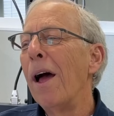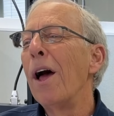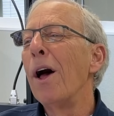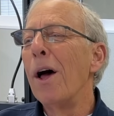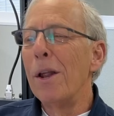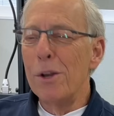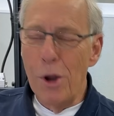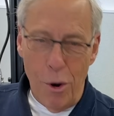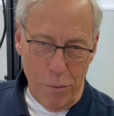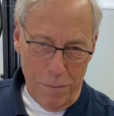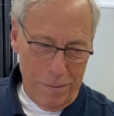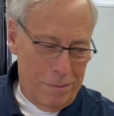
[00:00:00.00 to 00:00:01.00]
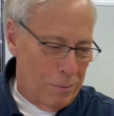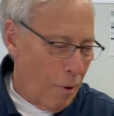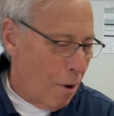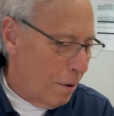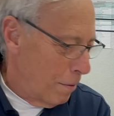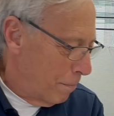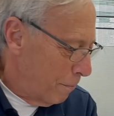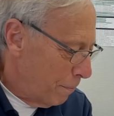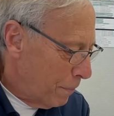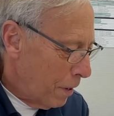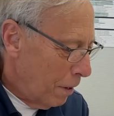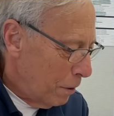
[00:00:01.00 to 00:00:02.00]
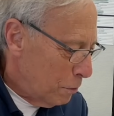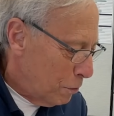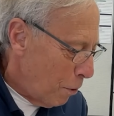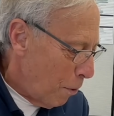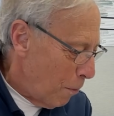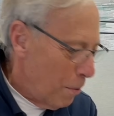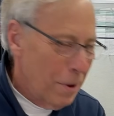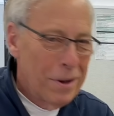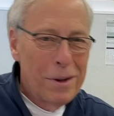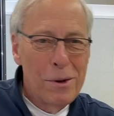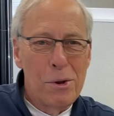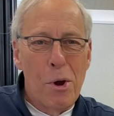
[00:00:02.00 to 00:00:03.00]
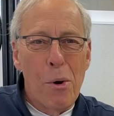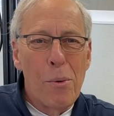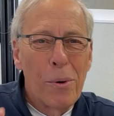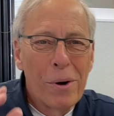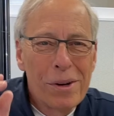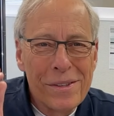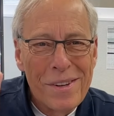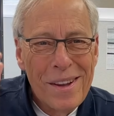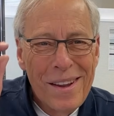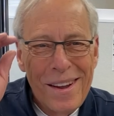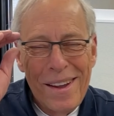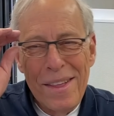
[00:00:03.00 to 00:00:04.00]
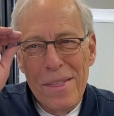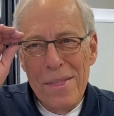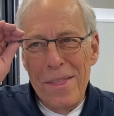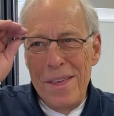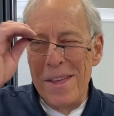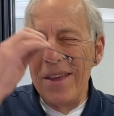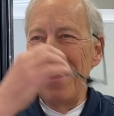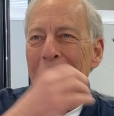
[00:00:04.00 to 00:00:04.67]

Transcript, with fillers: Uh, no, wrong. So, no worries the